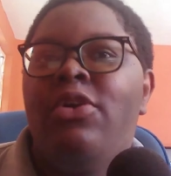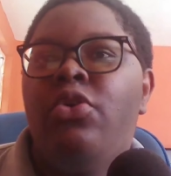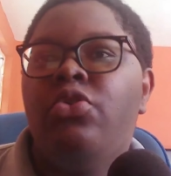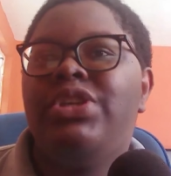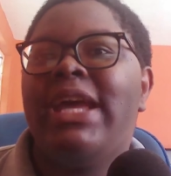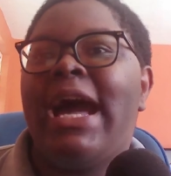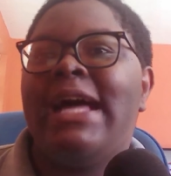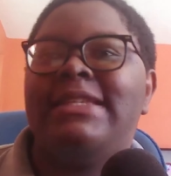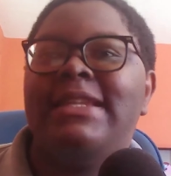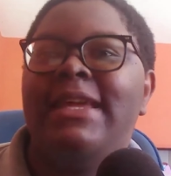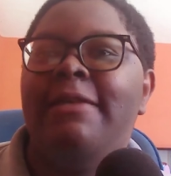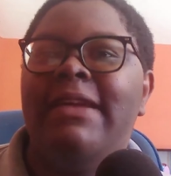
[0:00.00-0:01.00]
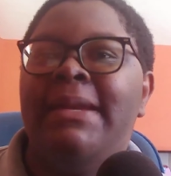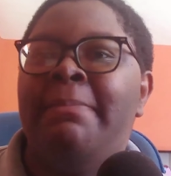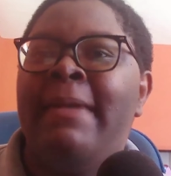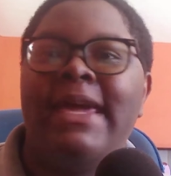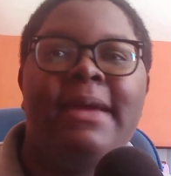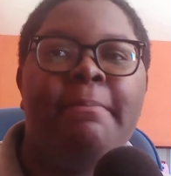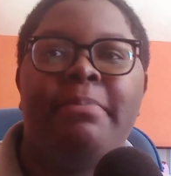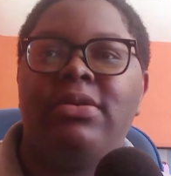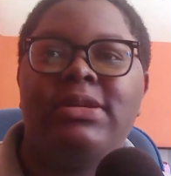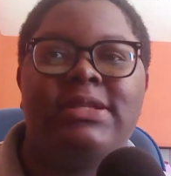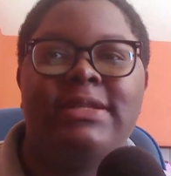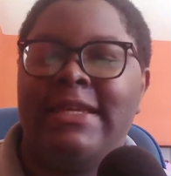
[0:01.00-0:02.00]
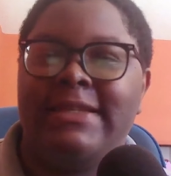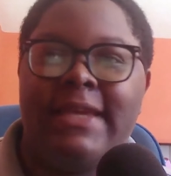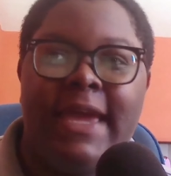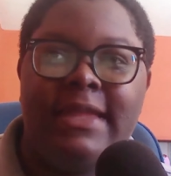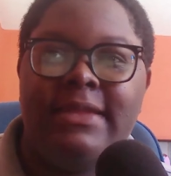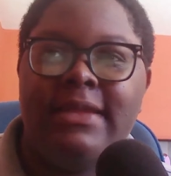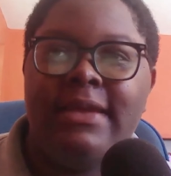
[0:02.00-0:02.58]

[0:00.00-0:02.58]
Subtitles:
who she hasn't even met in person as yet.